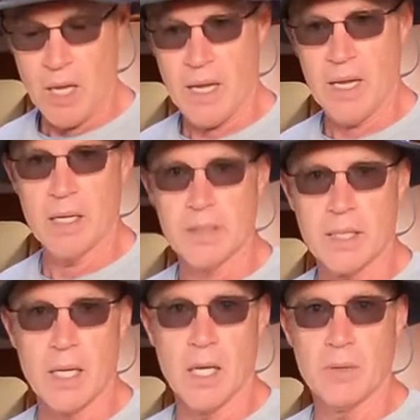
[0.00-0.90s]
and
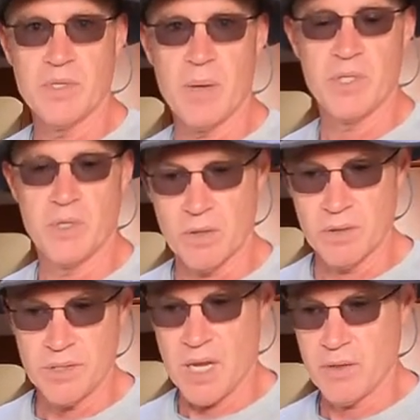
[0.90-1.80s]
uh, tape it to your
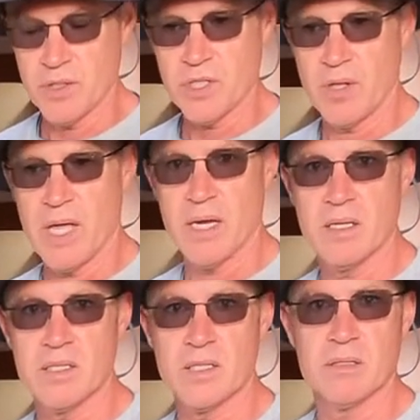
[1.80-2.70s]
sander so that
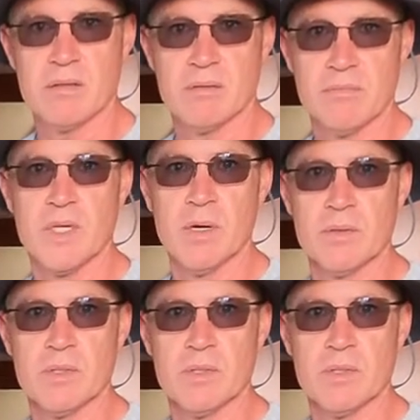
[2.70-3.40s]
it's you know,